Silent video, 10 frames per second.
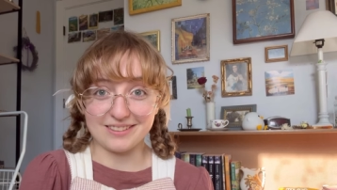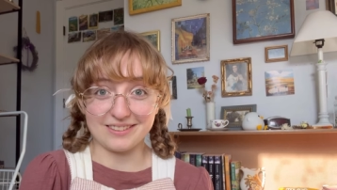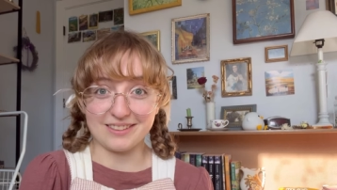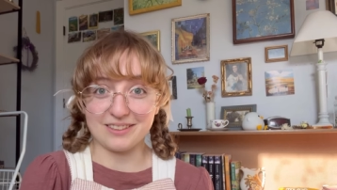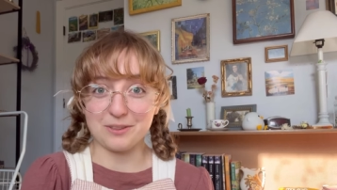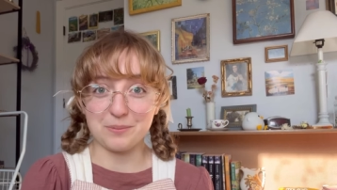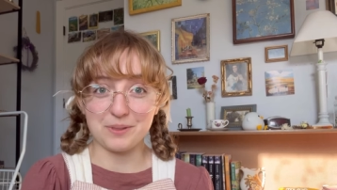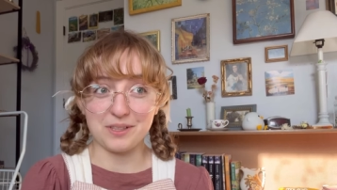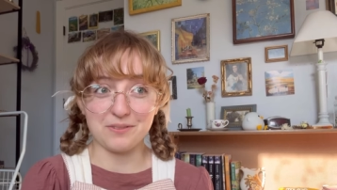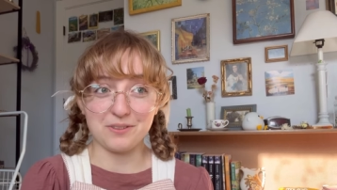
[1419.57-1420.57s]
and I hope we
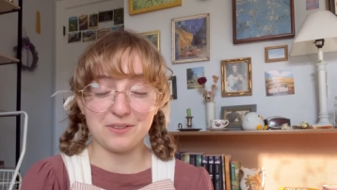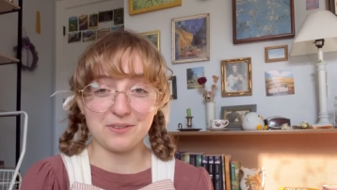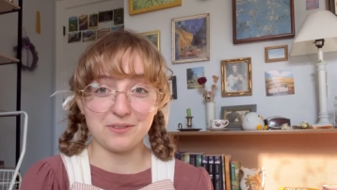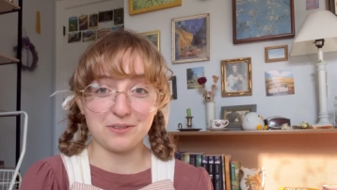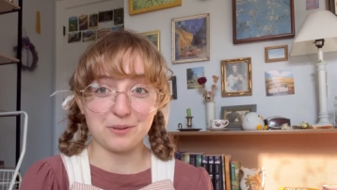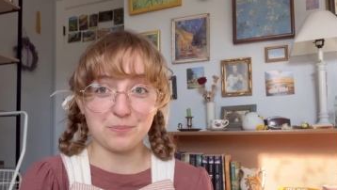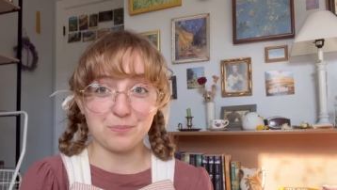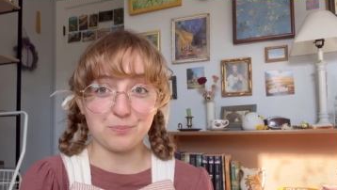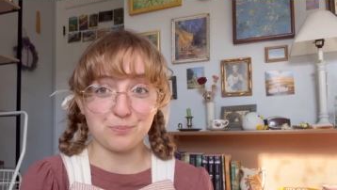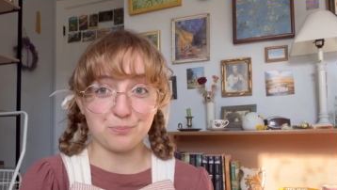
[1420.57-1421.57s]
gave you some
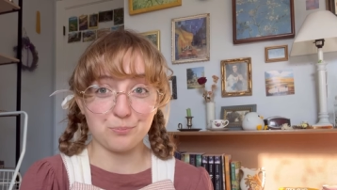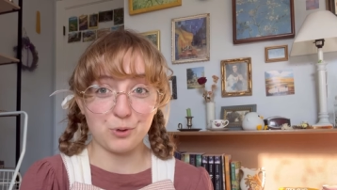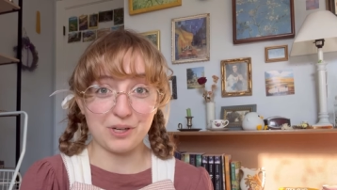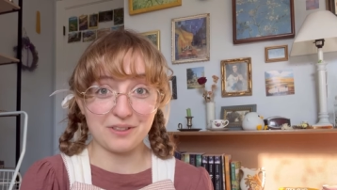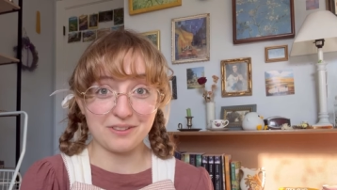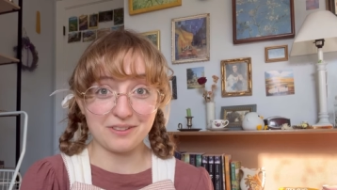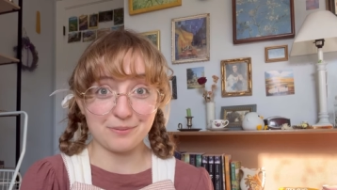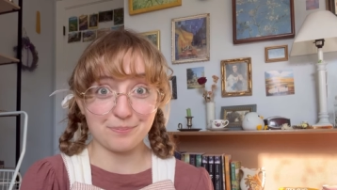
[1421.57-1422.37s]
pointers